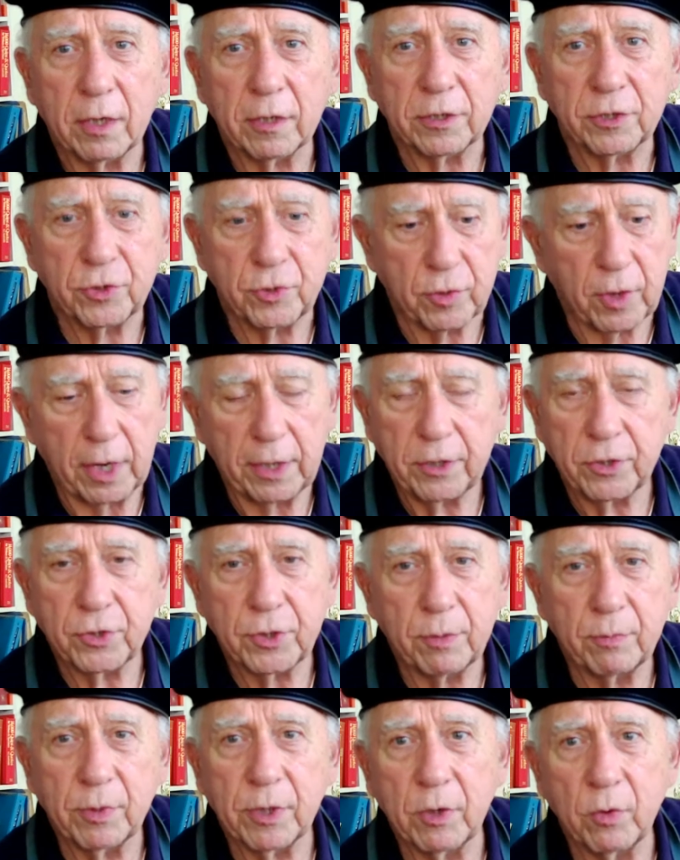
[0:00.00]
is dry, you
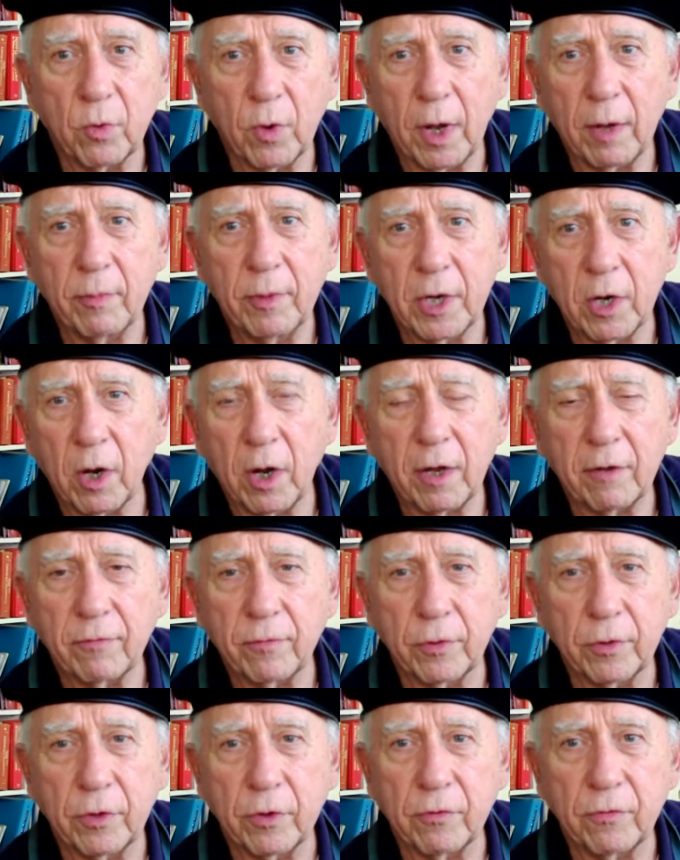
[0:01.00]
simply rub it off
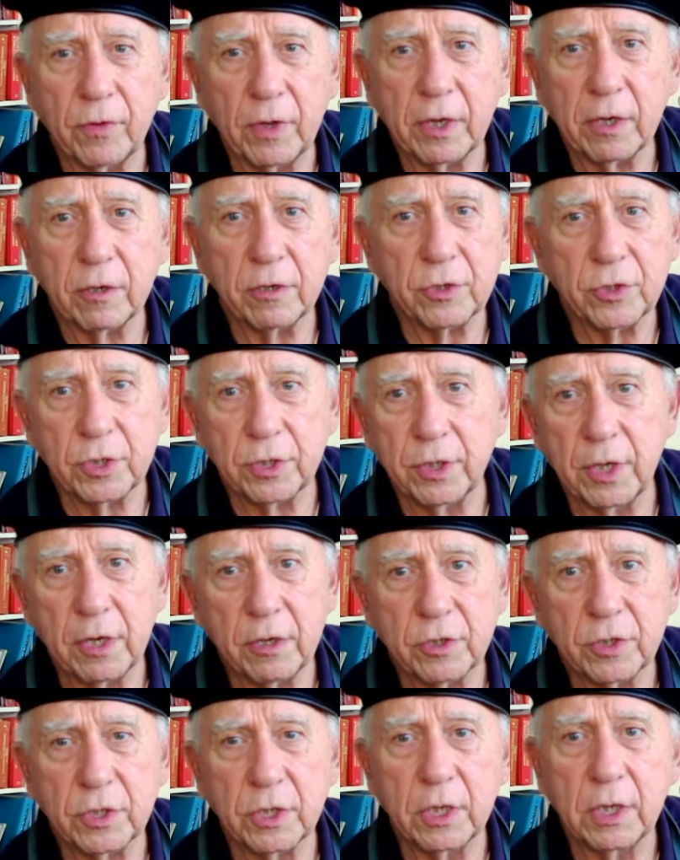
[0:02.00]
with your fingers, and
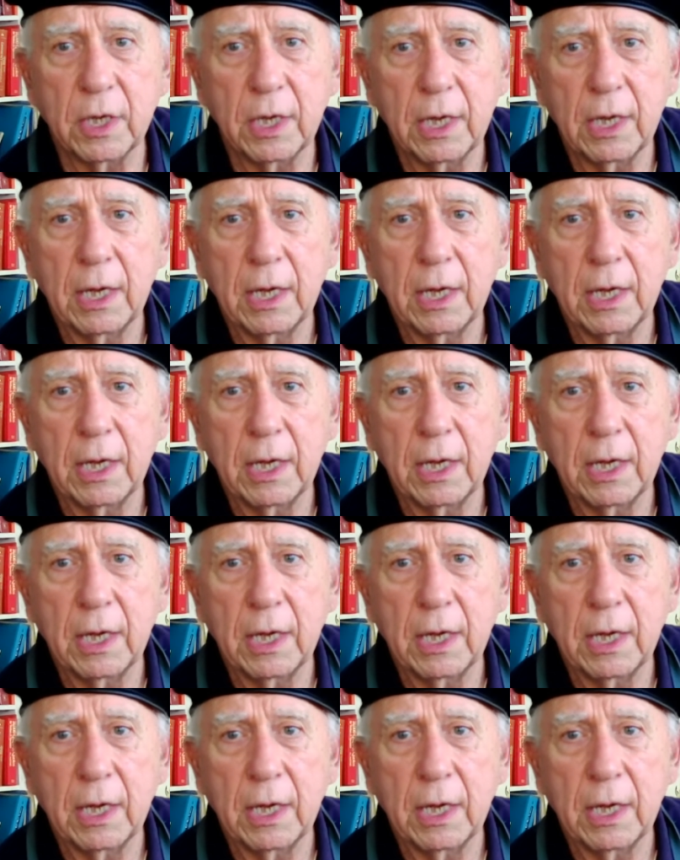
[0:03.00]
there's a